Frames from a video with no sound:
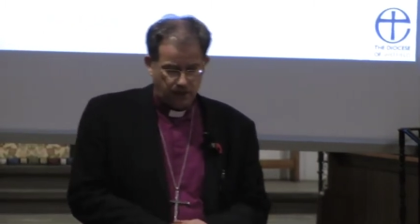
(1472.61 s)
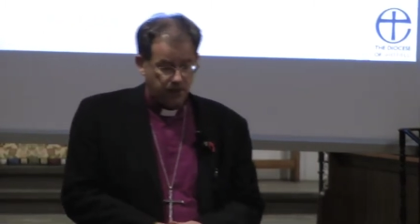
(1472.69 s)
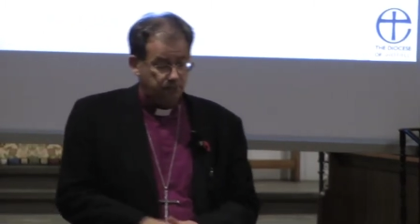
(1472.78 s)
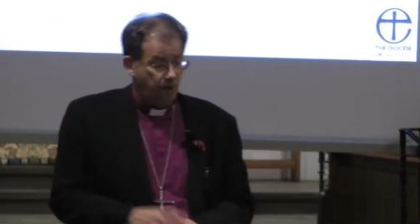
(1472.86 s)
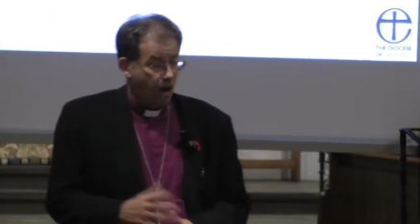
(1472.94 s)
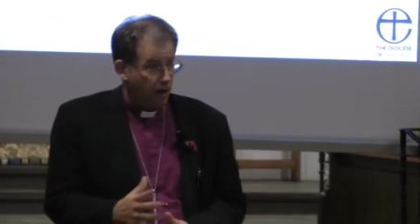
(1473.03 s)

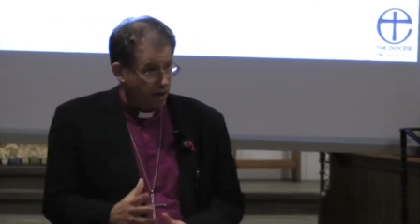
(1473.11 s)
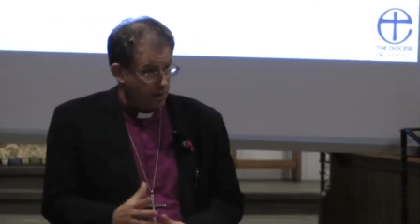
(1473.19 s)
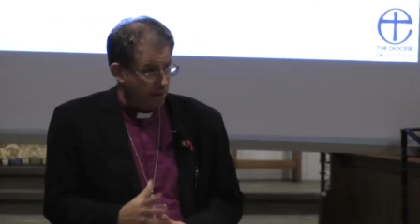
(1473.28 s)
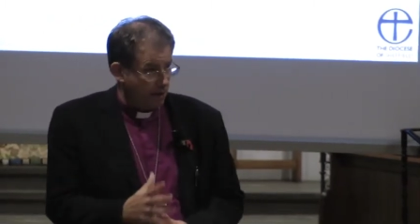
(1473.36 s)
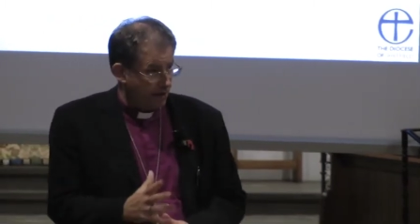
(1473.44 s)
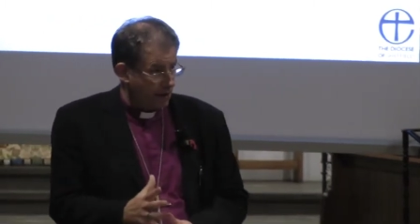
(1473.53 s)
It's partly
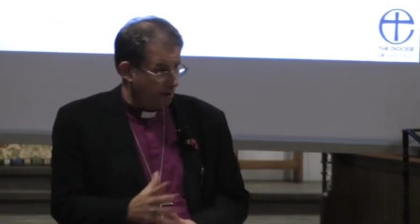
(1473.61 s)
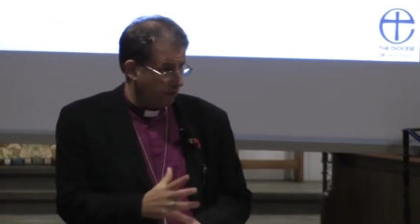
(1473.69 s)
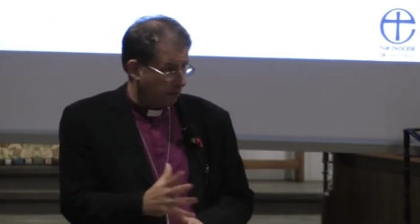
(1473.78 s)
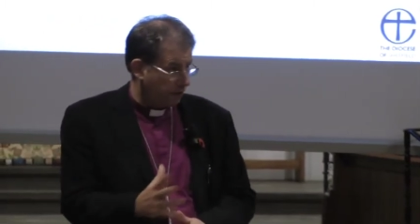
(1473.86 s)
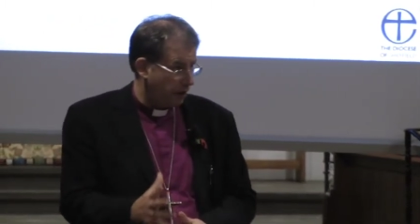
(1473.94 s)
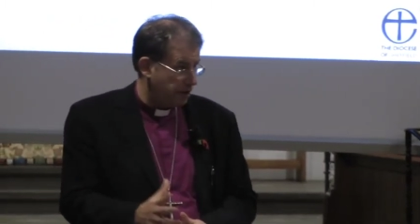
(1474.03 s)
about the number
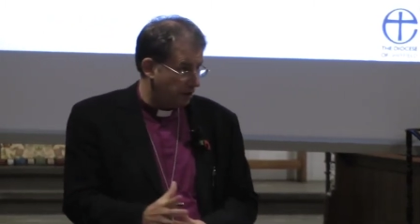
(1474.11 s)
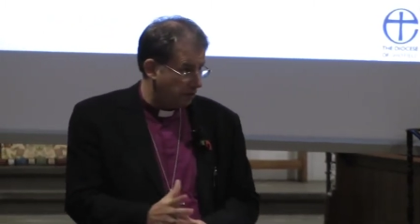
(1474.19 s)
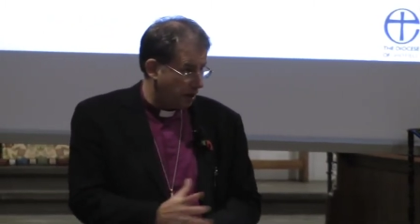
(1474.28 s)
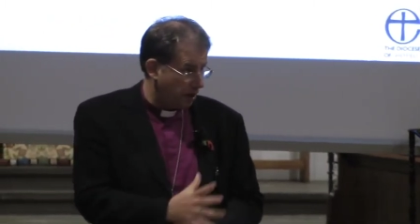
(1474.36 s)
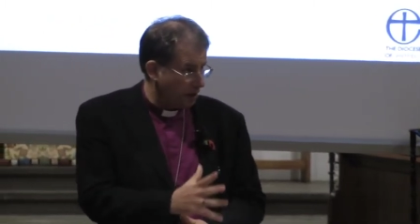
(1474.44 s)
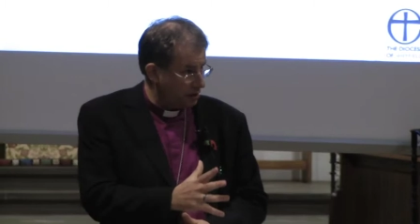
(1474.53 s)
of clergy
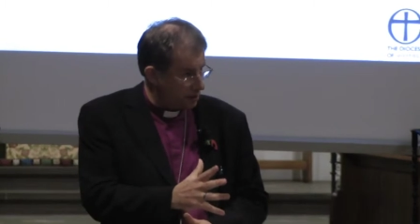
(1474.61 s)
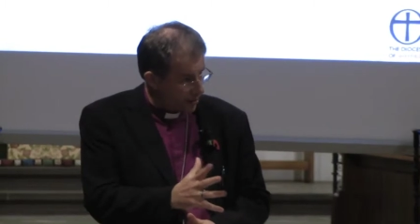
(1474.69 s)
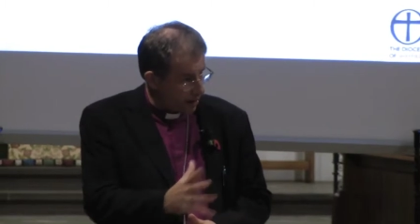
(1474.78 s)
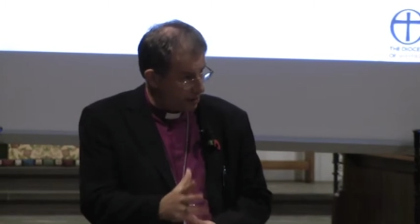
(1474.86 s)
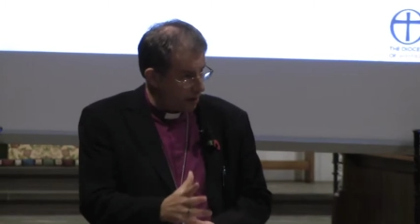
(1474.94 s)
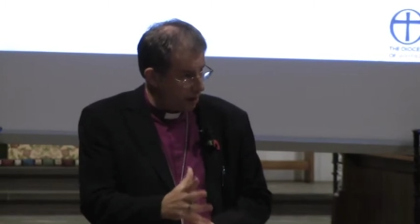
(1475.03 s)
we can
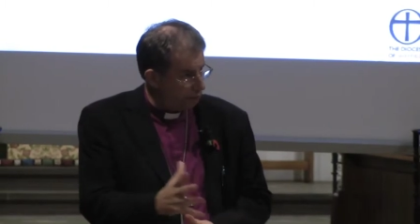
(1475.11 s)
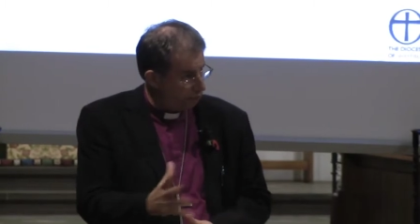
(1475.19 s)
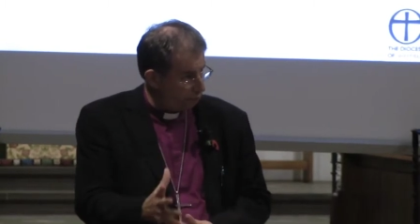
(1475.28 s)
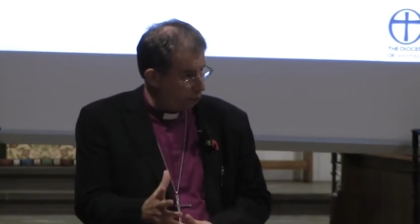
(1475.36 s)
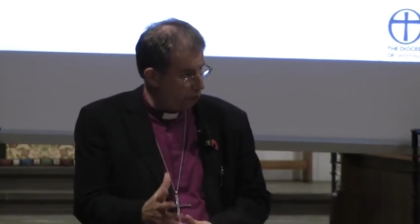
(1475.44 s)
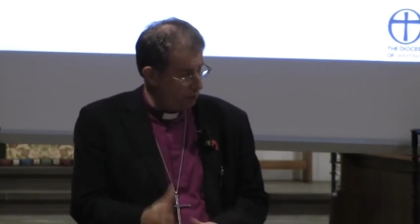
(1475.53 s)
together
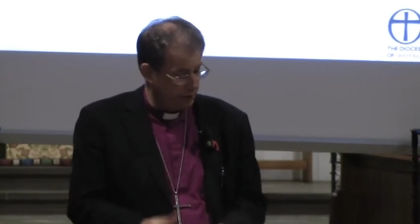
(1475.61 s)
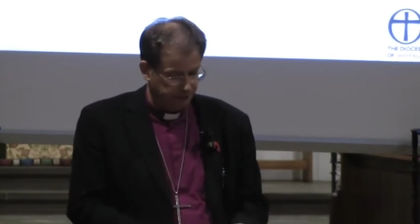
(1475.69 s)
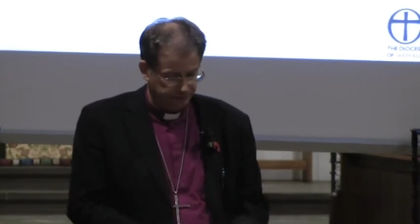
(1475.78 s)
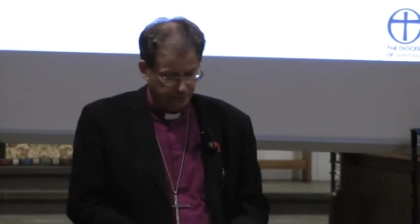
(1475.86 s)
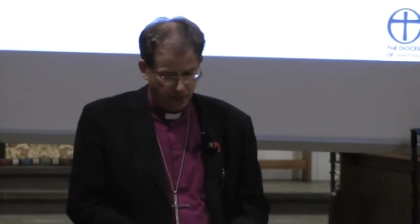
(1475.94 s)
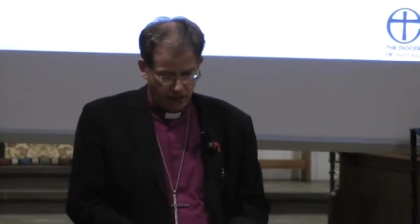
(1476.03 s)
afford
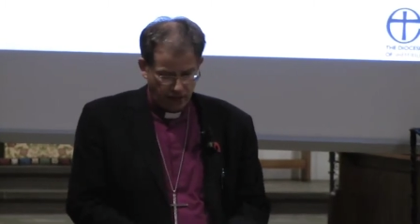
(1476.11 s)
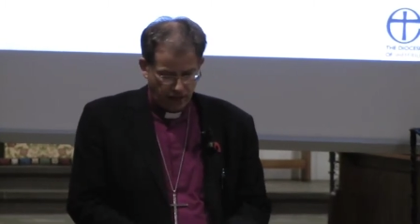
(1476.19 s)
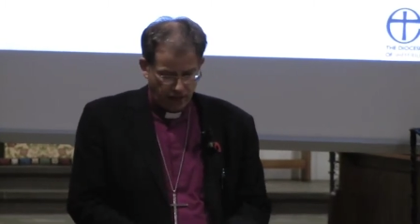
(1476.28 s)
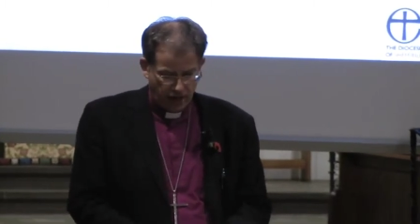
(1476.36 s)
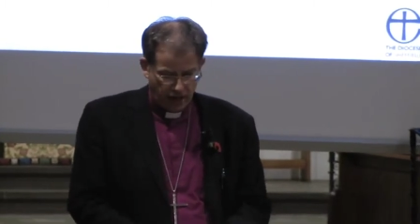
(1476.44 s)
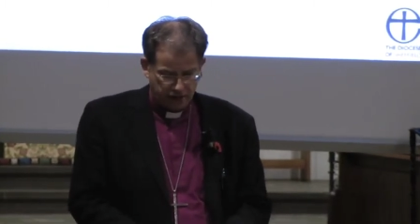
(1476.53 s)

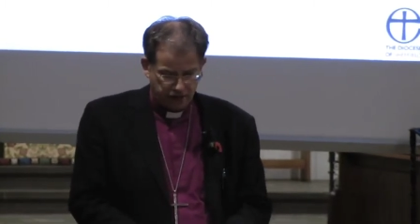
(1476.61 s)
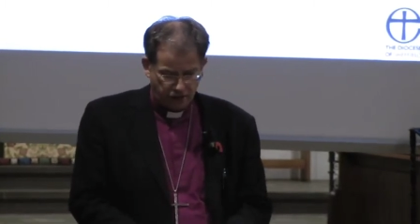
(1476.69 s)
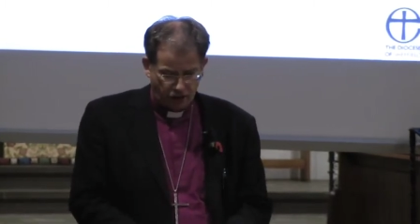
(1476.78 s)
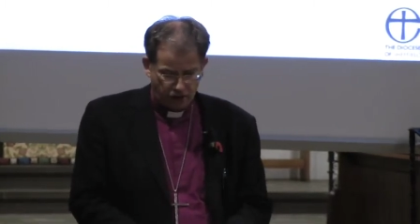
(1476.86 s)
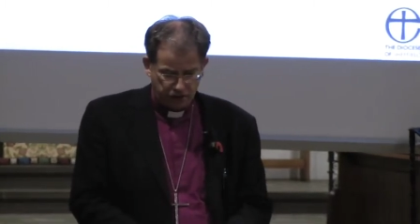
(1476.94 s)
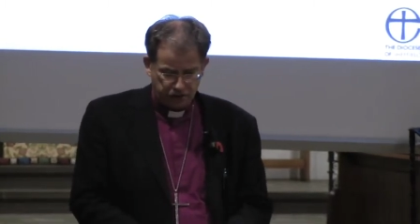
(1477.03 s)
as
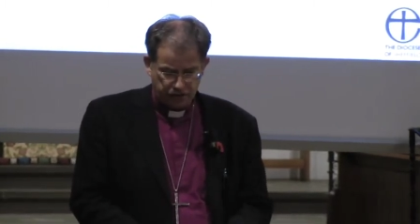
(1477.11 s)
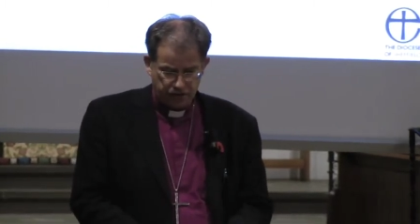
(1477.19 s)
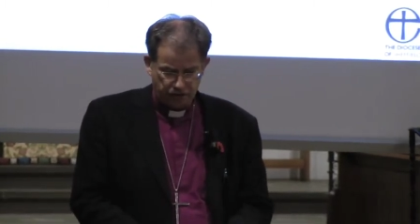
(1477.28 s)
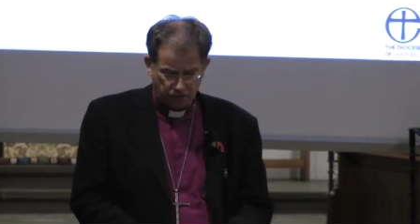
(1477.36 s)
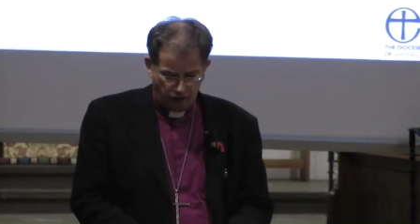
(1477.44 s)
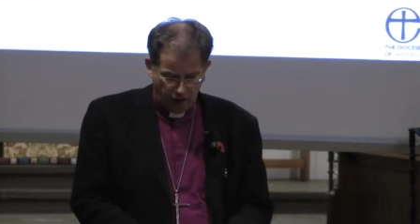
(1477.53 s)
costs
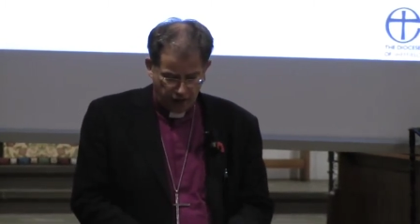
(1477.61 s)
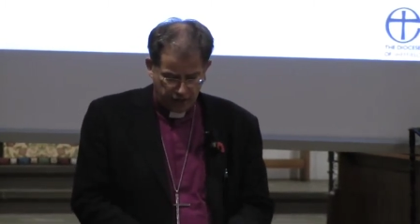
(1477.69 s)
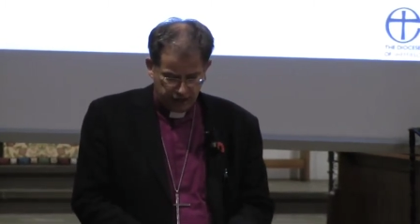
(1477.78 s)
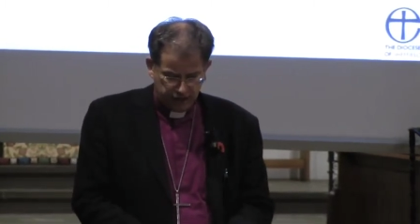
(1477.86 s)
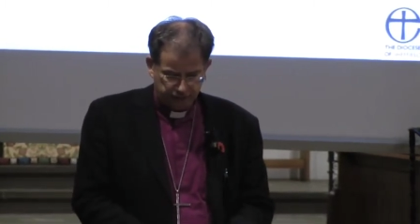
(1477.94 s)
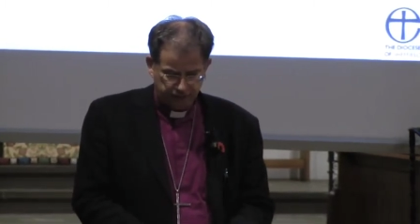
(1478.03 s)

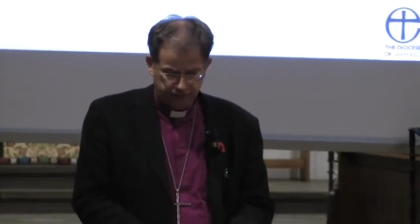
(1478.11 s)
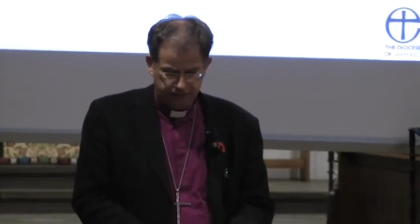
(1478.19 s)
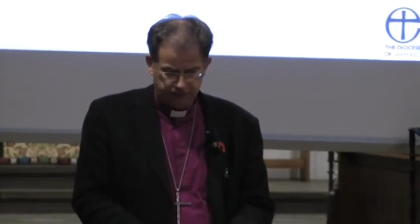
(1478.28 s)
rise,